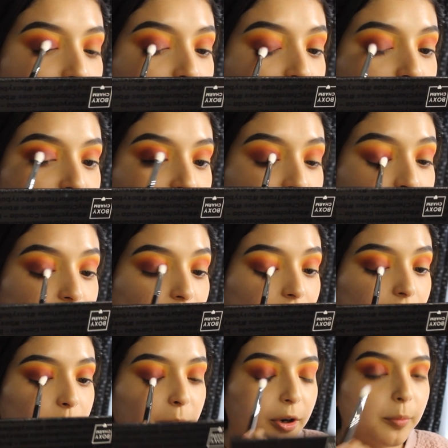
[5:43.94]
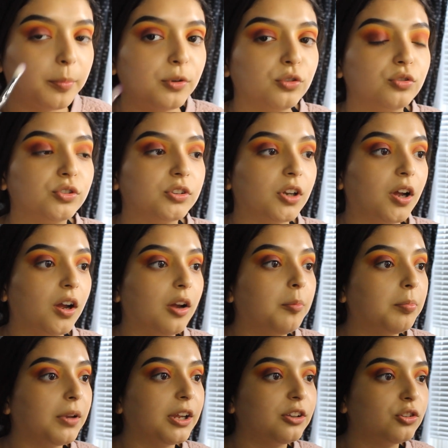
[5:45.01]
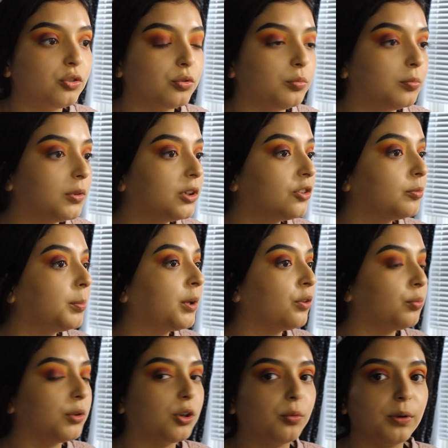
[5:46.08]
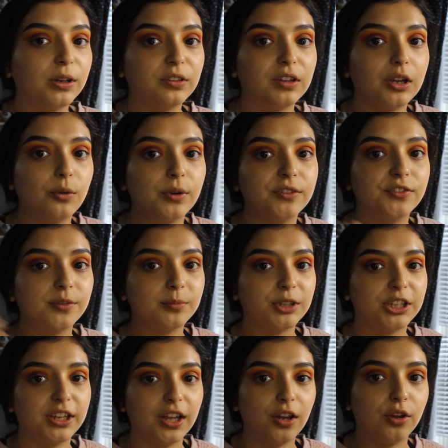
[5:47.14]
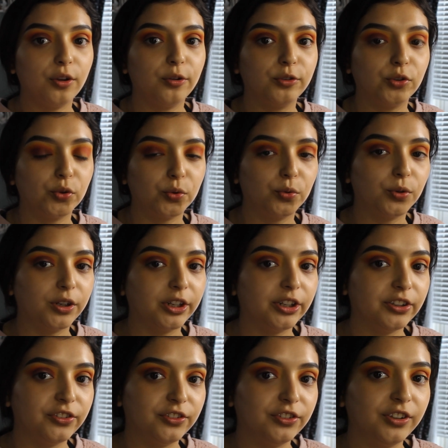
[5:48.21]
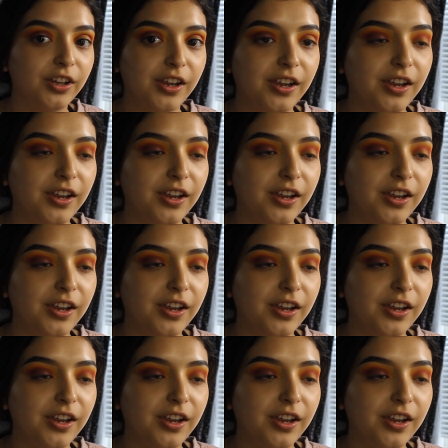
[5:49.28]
For the dark purple, do not apply too much because we don't want to take away from the yellow, the orange.